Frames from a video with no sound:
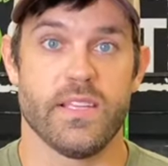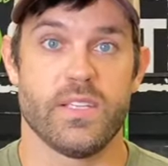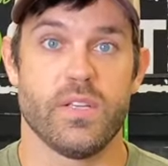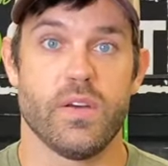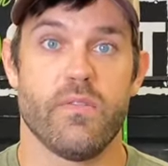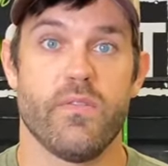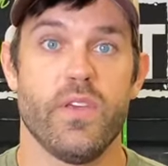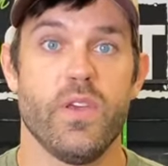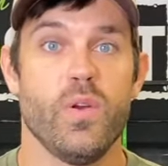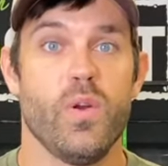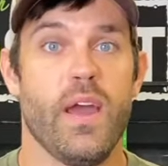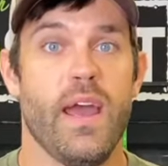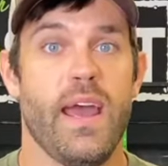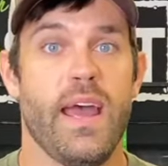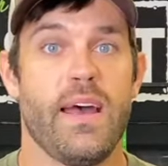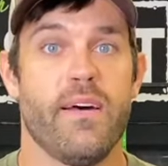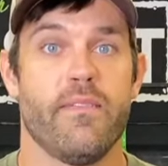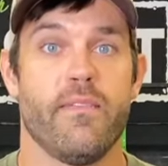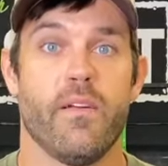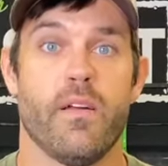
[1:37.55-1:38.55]
So if you
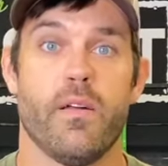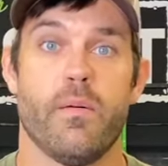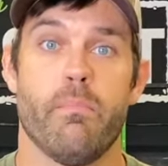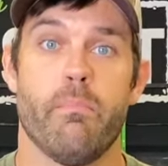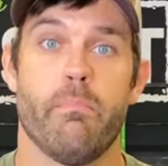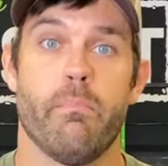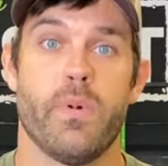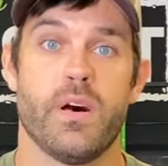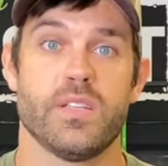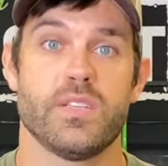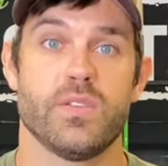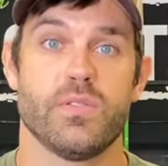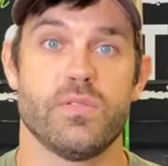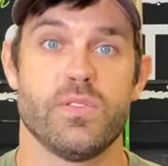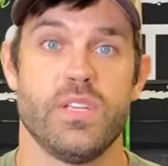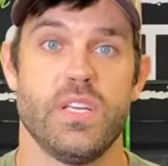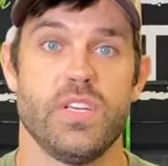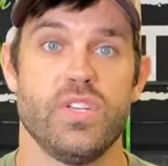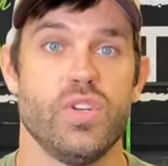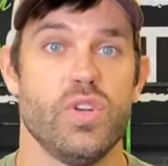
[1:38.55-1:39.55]
have muscle
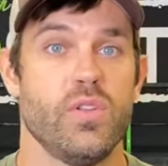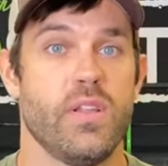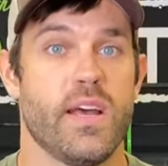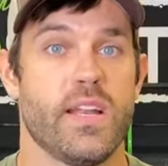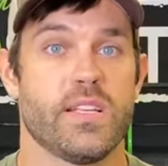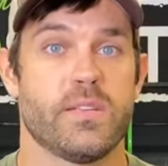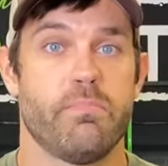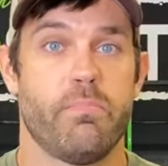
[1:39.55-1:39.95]
tissue that is